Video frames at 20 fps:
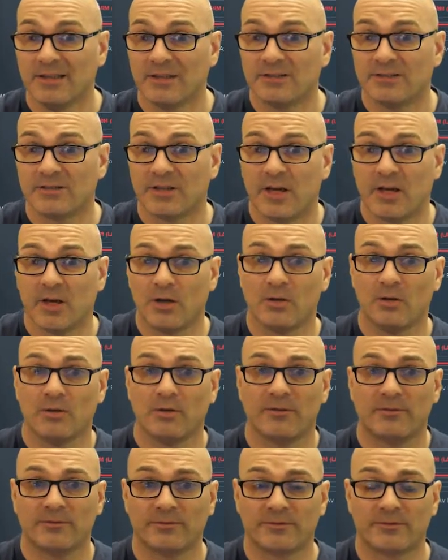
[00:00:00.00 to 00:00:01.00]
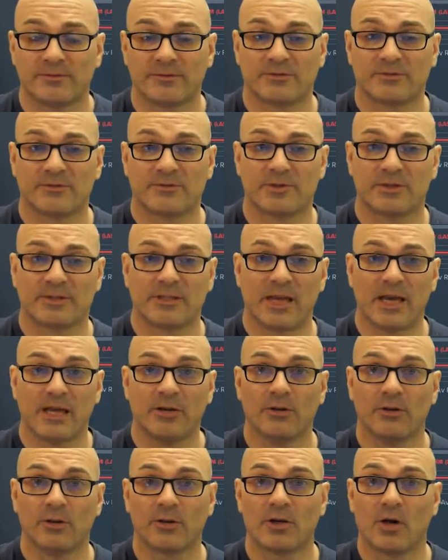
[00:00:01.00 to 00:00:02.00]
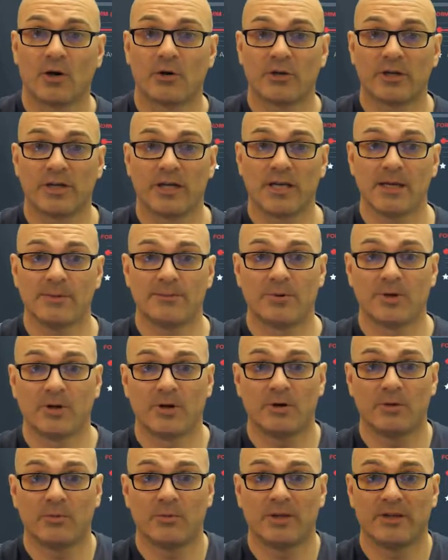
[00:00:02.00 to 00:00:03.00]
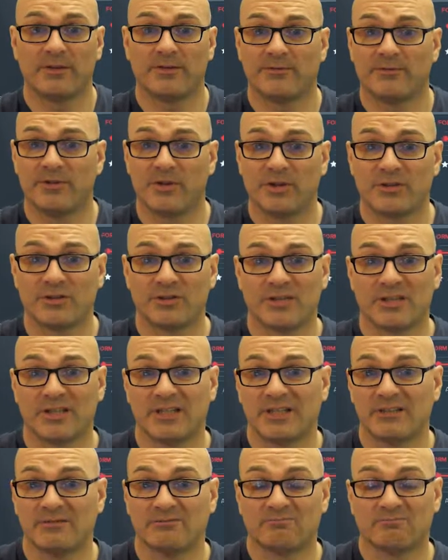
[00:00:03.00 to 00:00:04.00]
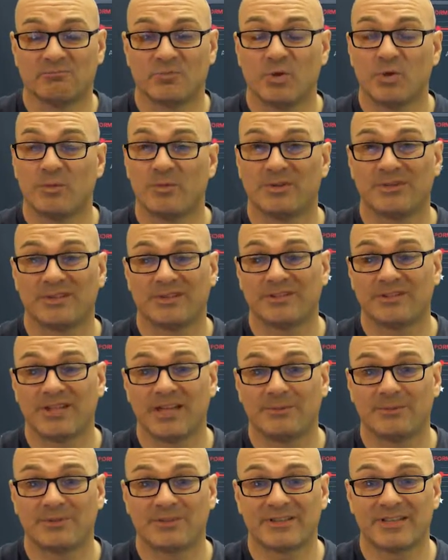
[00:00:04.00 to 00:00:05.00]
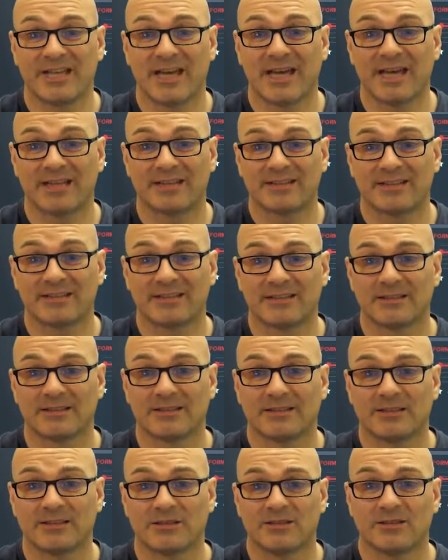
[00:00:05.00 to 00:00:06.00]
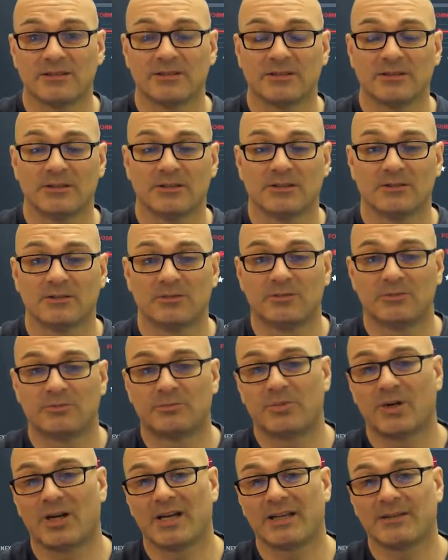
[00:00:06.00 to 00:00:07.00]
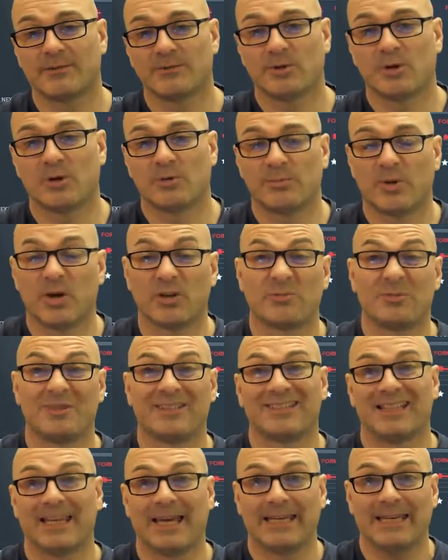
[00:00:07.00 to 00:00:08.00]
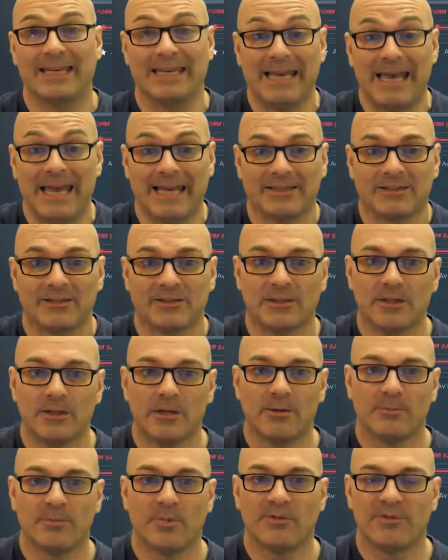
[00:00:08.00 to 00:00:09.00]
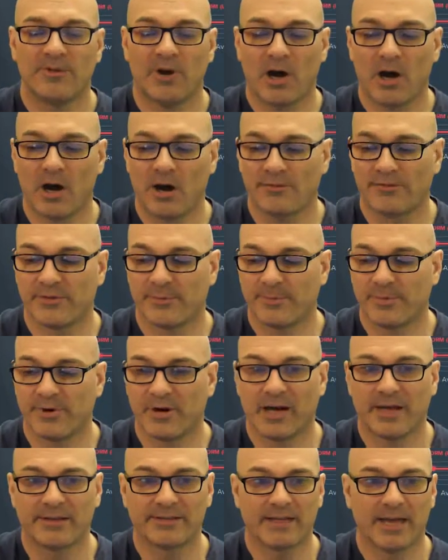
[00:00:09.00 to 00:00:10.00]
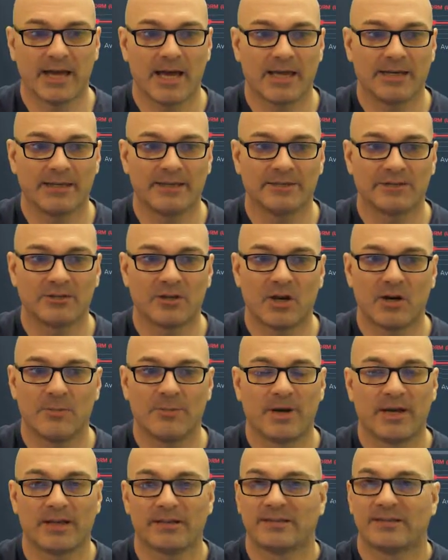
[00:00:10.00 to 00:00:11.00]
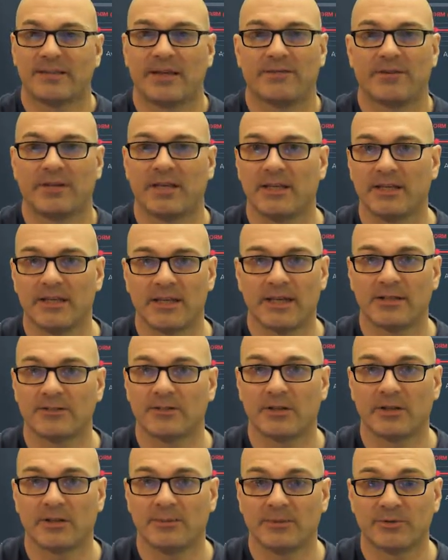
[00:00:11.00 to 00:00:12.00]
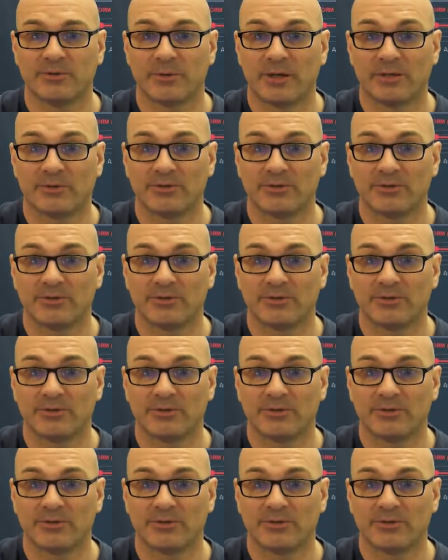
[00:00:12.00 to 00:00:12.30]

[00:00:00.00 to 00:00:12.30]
So to get another goalkeeper with virtually almost the same stats, or possibly slightly less, but for half the price, and he's got about seven, eight years on him as well.